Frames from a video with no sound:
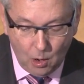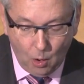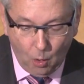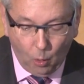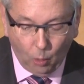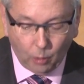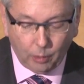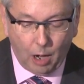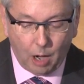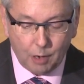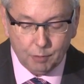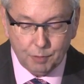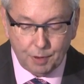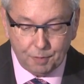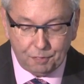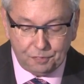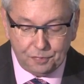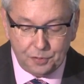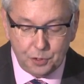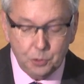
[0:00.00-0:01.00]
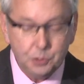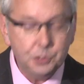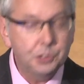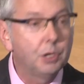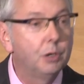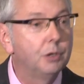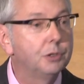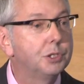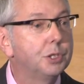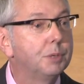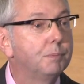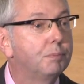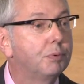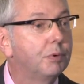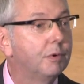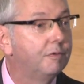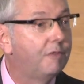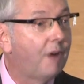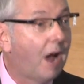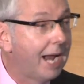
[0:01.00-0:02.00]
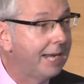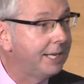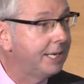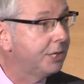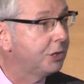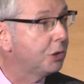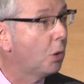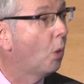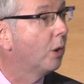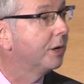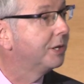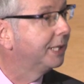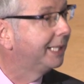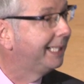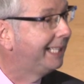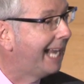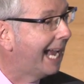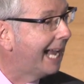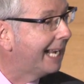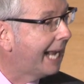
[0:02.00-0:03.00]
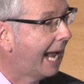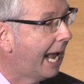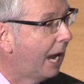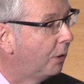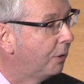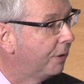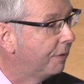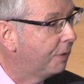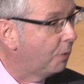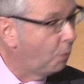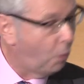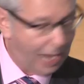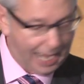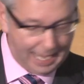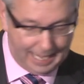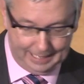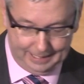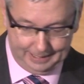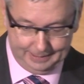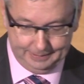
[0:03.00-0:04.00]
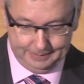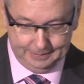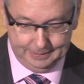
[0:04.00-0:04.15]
or our refusal to provide it or to get out of the way.